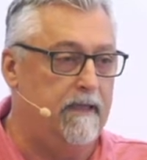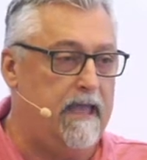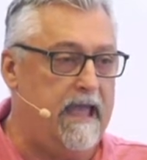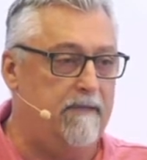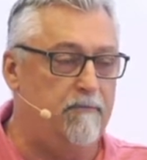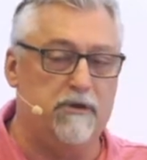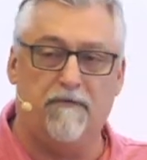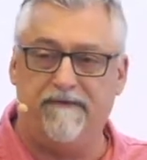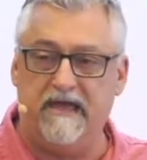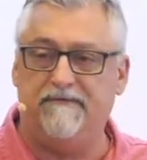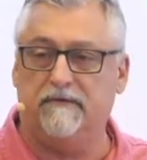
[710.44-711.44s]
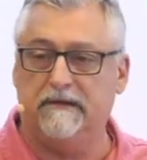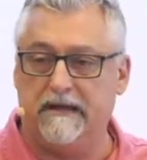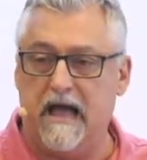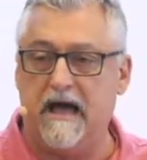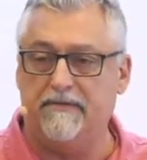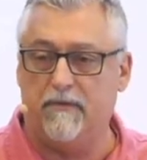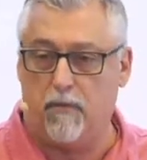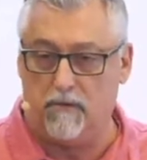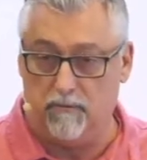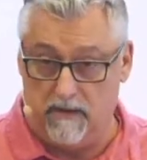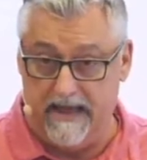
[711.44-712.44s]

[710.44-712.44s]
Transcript: And when you're faithful to God, the world will